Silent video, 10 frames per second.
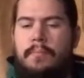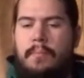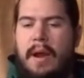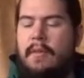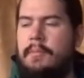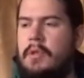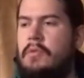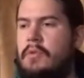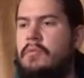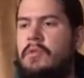whatever.
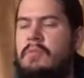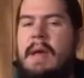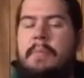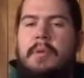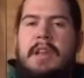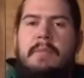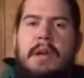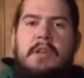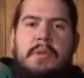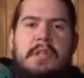You make plenty of
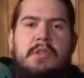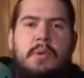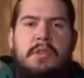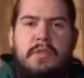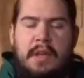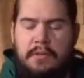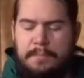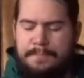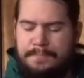money doing these sorts of things.